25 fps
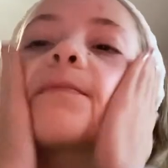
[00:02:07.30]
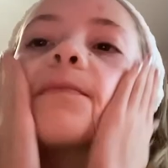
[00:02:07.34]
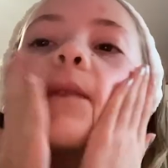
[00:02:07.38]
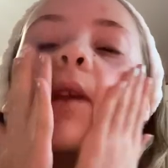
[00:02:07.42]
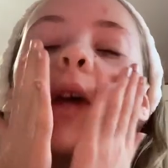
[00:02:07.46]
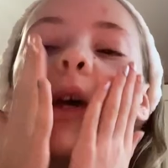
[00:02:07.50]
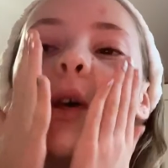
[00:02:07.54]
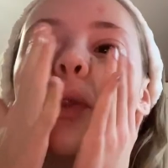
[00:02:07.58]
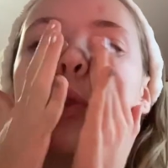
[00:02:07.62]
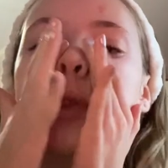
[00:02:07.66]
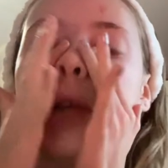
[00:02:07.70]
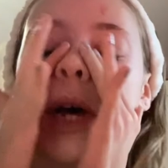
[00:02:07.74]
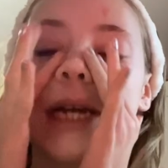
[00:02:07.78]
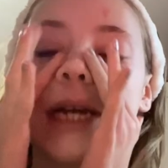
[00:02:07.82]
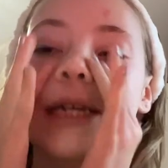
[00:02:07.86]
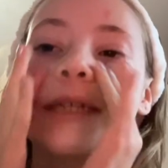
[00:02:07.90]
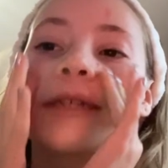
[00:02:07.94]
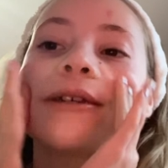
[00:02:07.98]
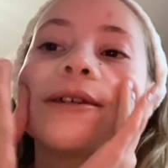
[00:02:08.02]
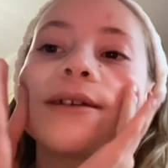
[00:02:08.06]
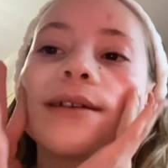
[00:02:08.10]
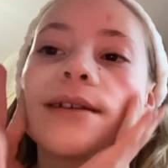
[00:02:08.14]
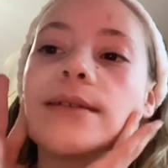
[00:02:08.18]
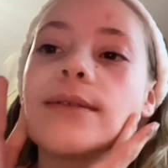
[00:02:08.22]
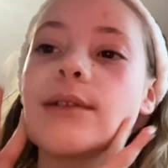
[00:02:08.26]
And thank
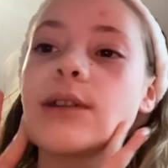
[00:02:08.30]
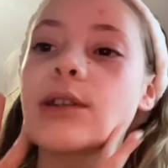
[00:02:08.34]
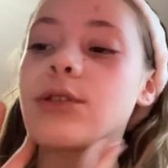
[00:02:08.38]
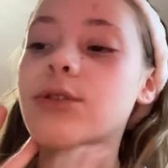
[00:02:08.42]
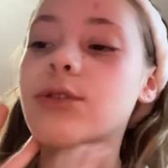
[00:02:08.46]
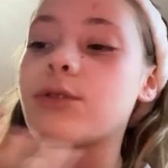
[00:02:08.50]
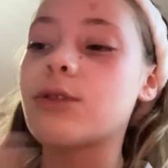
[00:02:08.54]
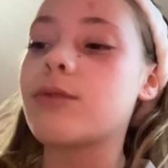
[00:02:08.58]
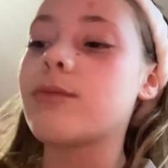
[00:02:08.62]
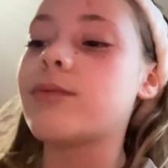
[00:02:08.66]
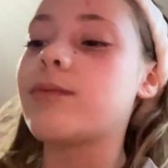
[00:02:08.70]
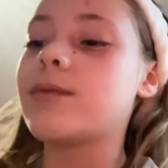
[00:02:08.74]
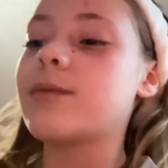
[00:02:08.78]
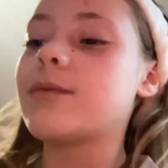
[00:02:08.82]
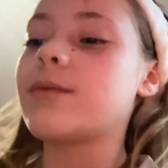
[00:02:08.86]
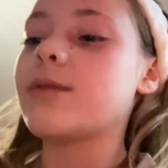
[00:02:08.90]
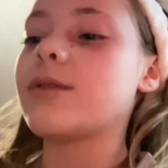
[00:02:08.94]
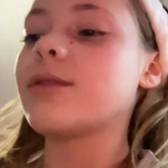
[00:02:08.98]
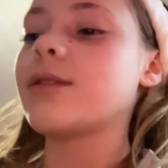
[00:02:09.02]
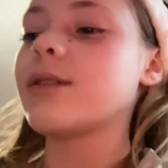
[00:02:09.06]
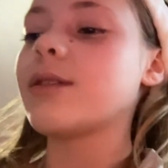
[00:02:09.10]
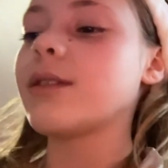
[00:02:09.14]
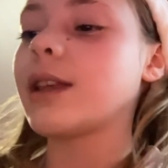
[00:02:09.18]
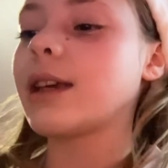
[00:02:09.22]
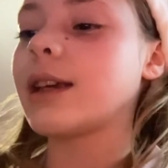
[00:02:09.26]
you for so,
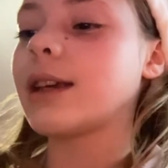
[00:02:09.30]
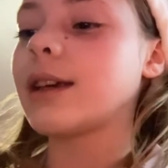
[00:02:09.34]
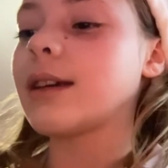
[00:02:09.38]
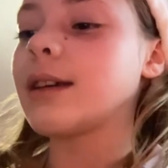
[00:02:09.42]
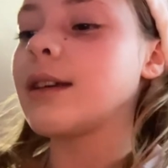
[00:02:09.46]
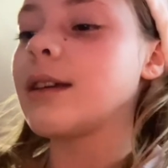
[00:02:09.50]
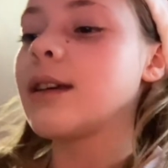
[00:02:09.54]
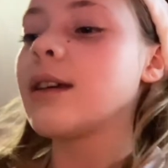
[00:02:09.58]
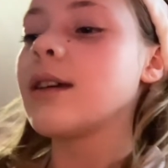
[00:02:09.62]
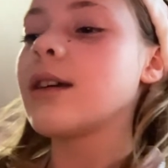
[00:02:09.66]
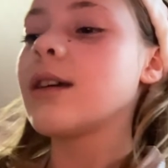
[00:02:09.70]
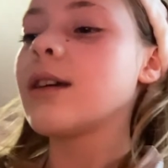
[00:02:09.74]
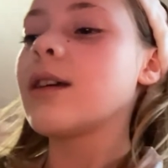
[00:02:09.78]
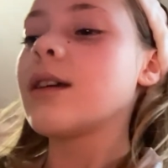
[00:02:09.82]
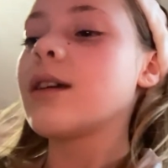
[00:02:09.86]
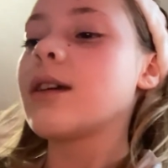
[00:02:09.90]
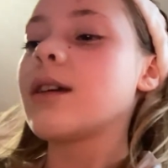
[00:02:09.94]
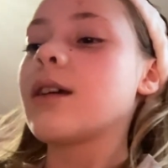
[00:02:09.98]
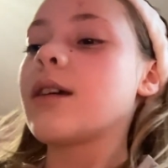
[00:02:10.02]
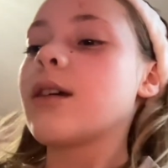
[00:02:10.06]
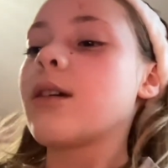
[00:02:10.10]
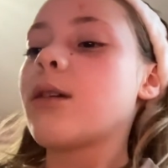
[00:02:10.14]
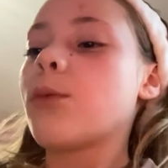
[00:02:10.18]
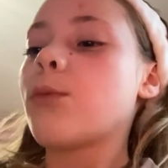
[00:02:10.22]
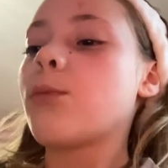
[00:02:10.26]
like,
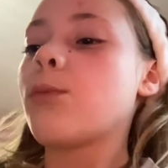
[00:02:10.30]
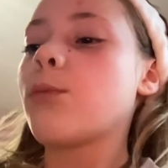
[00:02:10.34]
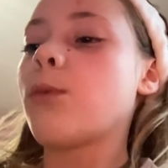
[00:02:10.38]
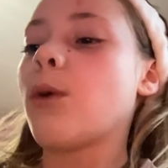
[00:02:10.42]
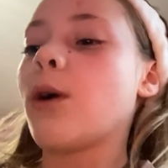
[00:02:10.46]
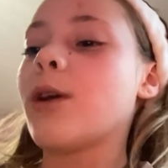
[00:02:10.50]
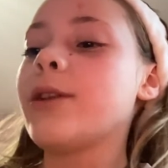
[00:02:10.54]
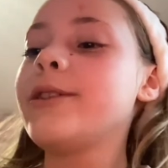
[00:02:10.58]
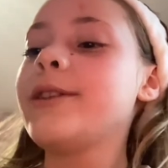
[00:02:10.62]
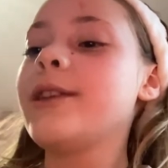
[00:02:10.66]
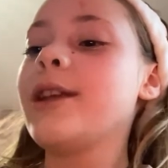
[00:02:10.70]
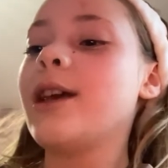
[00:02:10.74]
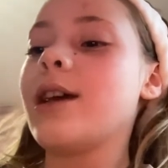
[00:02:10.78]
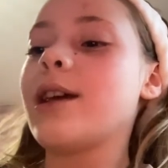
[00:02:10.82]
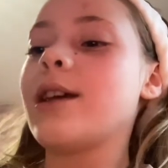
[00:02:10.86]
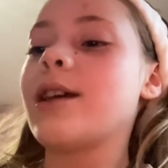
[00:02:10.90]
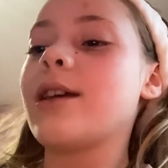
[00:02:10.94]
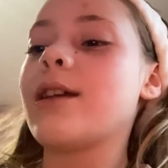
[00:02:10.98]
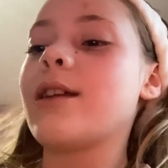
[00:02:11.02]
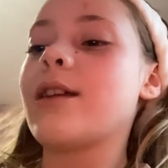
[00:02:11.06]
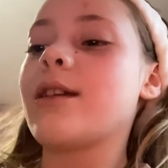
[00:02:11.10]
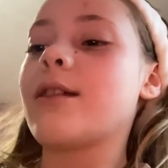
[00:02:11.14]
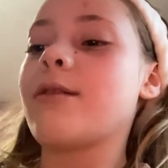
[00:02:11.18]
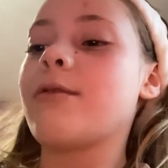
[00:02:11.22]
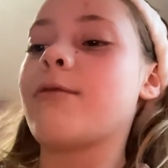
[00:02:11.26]

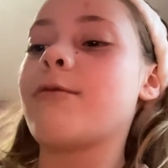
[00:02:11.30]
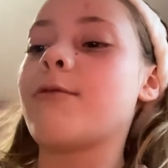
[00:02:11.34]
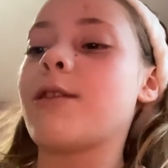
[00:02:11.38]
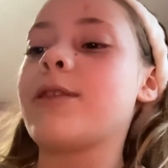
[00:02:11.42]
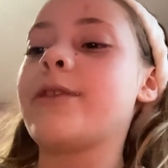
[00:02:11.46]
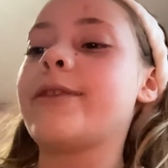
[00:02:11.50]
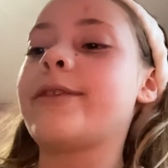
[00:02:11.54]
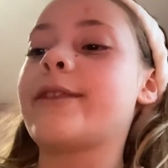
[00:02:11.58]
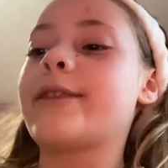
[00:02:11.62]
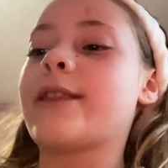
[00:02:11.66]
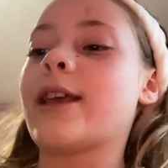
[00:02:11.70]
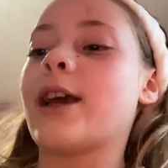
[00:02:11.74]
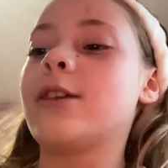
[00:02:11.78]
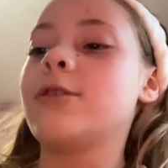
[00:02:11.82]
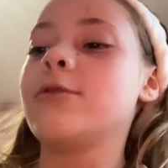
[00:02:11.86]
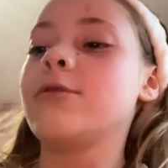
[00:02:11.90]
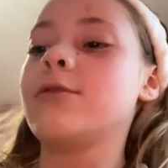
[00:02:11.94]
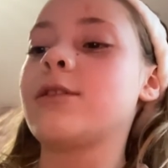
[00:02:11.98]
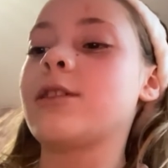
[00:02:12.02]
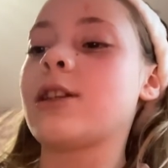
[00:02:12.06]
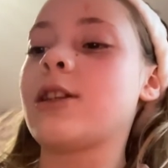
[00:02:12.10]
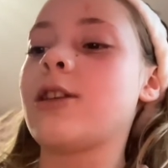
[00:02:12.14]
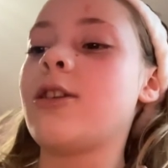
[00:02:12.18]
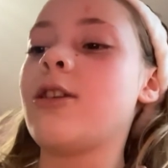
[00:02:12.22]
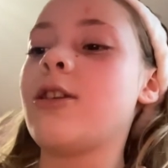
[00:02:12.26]

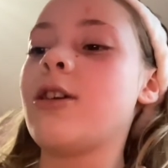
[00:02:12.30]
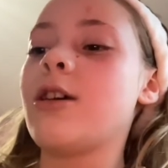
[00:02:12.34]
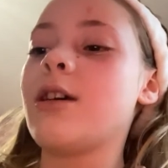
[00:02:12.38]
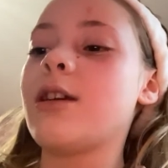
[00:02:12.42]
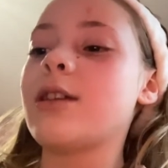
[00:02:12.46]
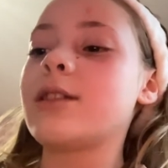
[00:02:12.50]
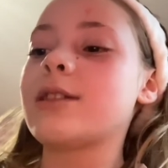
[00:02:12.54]
1,107